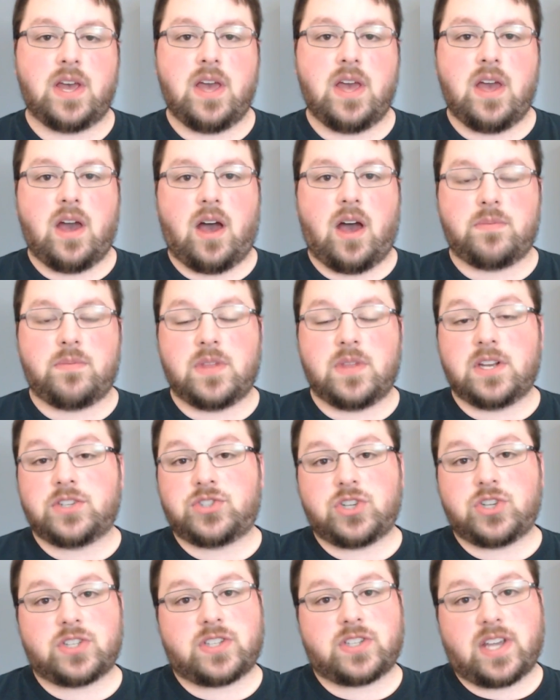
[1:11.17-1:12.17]
um, that is
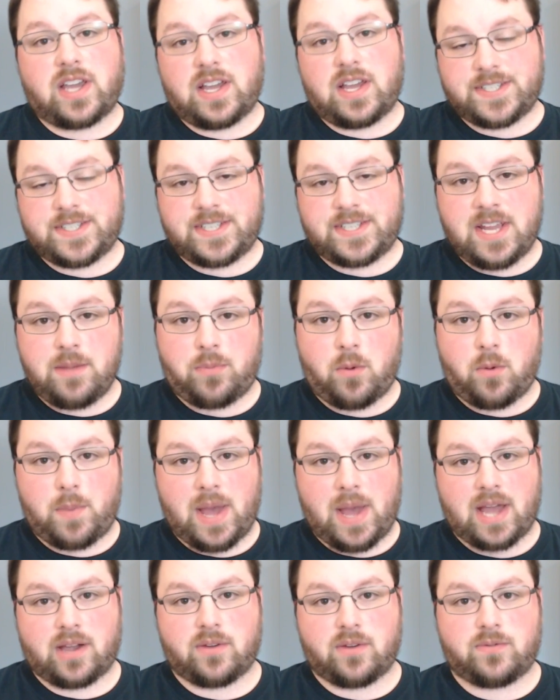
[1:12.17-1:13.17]
just like a sample
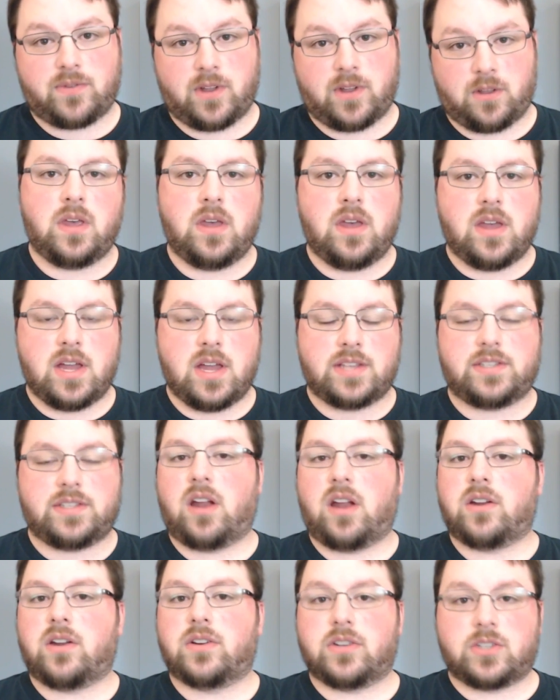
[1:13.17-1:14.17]
pack of filament. It's not
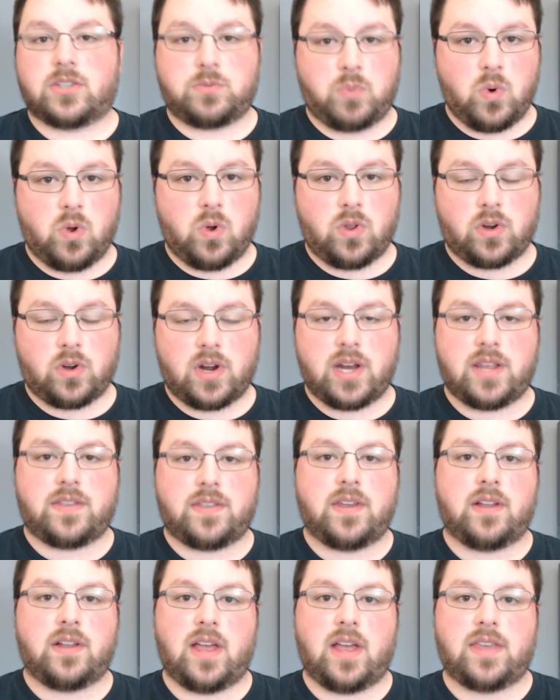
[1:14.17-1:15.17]
on a spool or anything
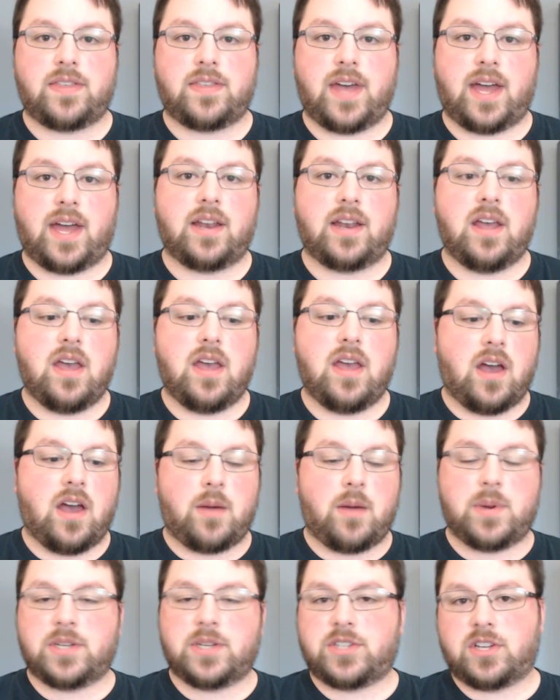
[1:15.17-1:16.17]
like that um,
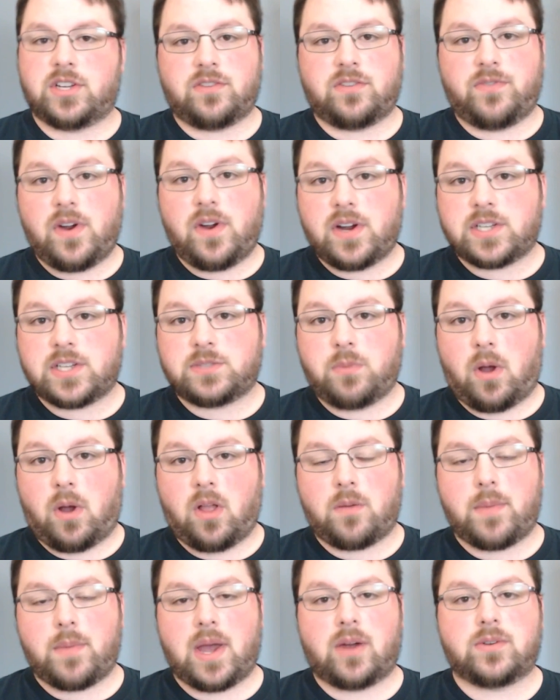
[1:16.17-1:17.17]
and it's just a very small
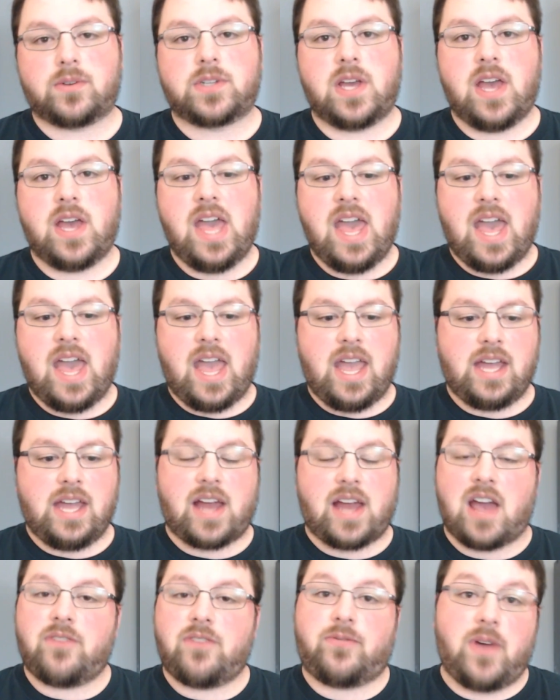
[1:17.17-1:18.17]
amount and
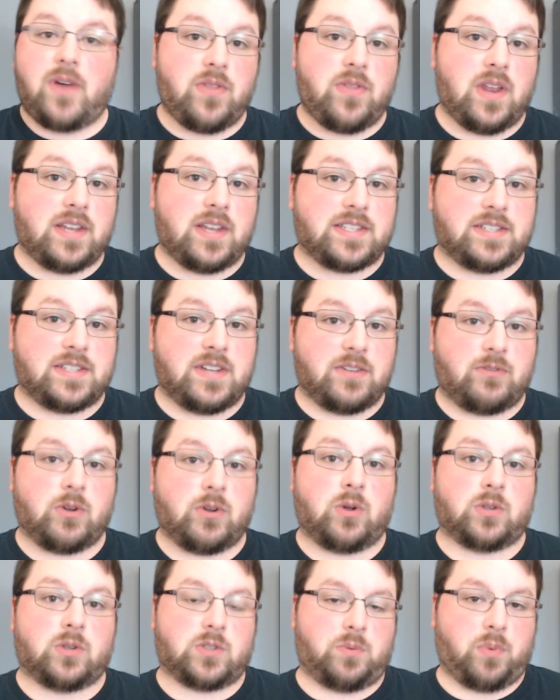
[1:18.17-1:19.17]
I found that it's
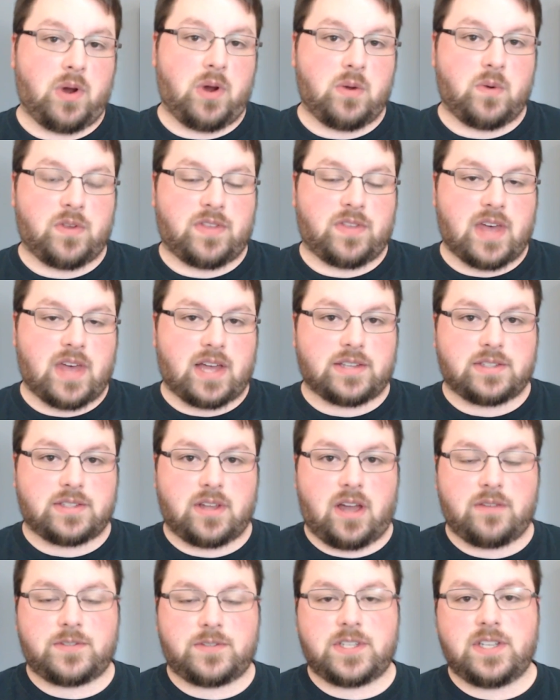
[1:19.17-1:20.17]
difficult to print with that.
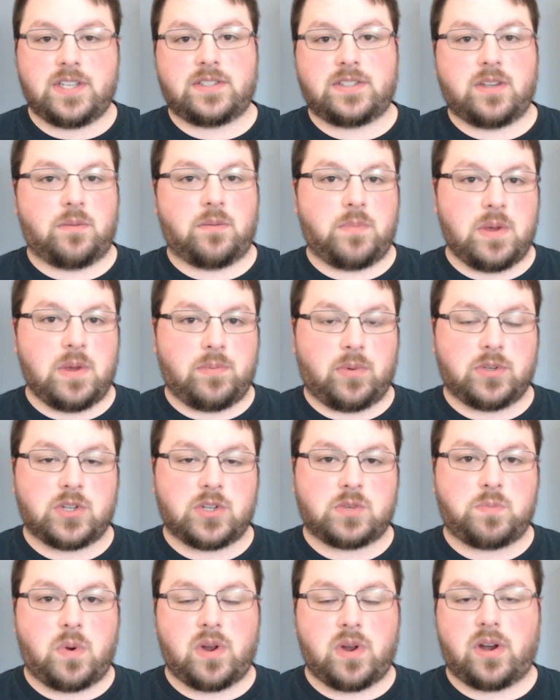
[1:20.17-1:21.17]
I've seen some people just
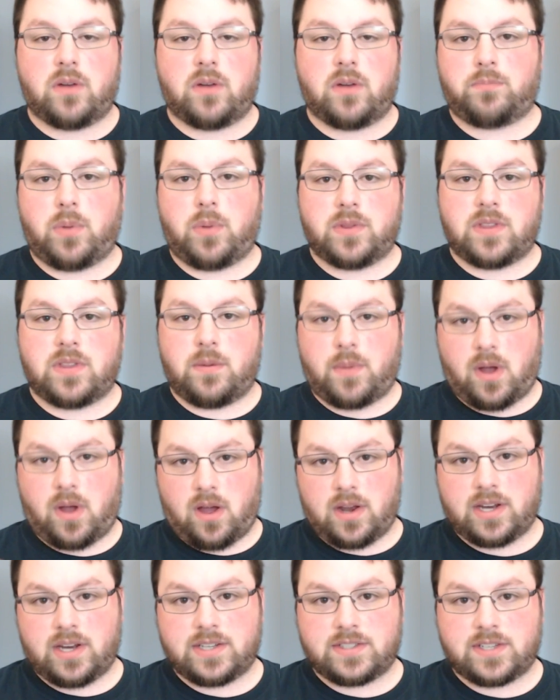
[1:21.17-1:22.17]
put, it, put them on
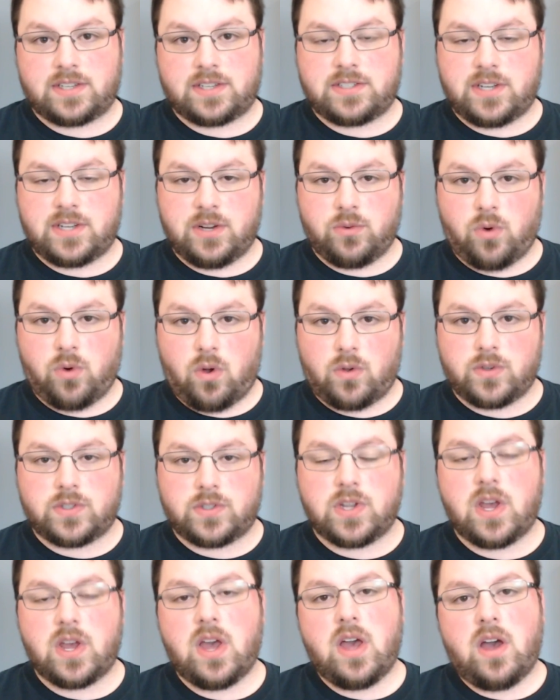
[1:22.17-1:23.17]
existing rolls
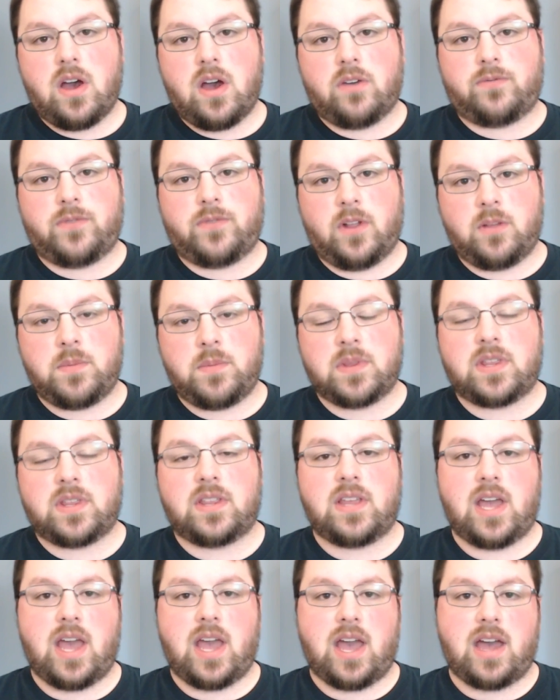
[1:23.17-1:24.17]
of filament that
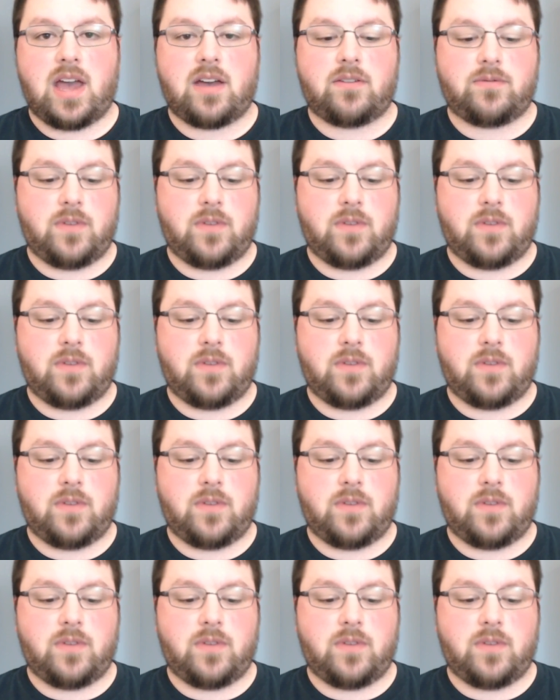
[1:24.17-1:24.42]
they have